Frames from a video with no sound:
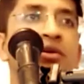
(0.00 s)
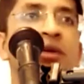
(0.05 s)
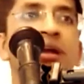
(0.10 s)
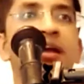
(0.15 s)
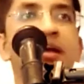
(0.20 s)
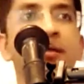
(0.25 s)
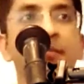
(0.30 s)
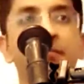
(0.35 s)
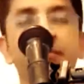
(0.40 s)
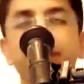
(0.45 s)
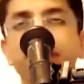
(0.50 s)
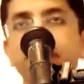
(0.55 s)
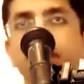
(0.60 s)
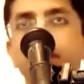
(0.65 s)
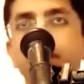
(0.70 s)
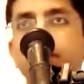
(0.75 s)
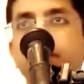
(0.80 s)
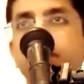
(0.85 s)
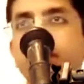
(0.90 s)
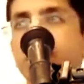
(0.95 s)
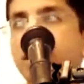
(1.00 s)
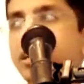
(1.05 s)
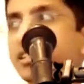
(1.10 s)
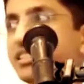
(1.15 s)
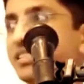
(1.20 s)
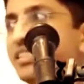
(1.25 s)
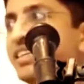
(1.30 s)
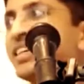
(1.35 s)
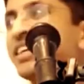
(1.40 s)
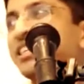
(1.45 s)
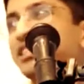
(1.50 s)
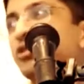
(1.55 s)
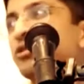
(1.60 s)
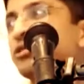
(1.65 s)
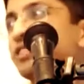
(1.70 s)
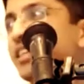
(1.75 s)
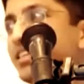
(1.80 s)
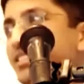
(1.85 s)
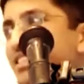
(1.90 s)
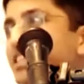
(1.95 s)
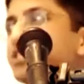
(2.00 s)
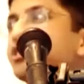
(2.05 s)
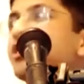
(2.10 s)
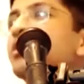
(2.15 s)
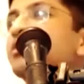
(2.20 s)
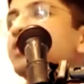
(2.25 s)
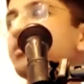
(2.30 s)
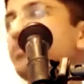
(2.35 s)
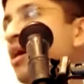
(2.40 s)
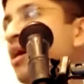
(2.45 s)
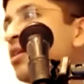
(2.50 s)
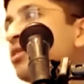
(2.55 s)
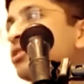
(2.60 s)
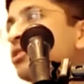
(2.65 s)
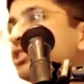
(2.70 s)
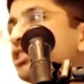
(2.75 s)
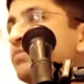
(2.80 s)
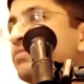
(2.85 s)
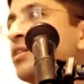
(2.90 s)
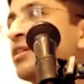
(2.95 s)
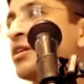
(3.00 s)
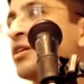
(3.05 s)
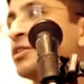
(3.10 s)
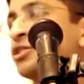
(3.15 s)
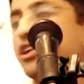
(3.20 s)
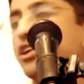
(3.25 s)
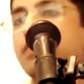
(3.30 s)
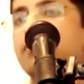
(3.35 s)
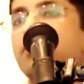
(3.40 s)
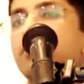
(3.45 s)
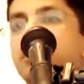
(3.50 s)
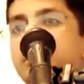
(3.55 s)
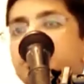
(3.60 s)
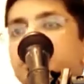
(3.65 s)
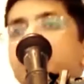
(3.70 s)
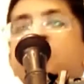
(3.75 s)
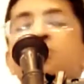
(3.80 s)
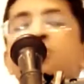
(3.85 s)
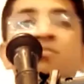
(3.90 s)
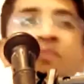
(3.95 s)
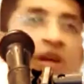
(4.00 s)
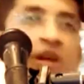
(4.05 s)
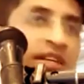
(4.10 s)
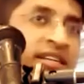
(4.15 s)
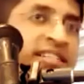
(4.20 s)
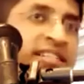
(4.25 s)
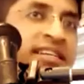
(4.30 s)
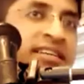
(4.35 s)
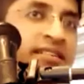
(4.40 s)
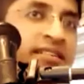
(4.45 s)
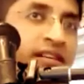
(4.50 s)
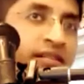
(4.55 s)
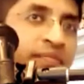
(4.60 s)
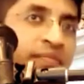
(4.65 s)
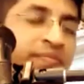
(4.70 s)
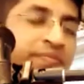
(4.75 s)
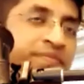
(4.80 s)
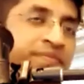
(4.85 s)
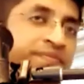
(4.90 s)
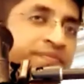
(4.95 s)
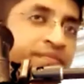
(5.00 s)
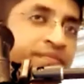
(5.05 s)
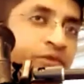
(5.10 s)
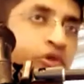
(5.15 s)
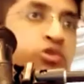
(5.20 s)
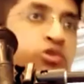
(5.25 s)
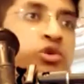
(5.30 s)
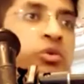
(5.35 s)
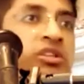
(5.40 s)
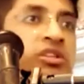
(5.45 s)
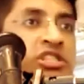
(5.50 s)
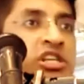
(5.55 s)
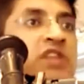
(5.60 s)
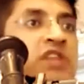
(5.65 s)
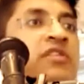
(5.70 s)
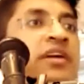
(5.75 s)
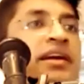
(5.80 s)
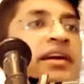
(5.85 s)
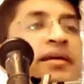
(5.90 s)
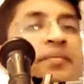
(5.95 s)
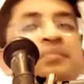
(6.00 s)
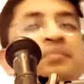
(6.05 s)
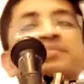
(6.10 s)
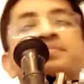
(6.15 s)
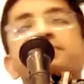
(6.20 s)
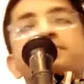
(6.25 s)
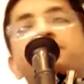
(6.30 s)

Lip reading: Only his dear associates like Srila Tamal Krishna Maharaj, Srila Bhakti Charu Maharaj, etc. Those who were serving him.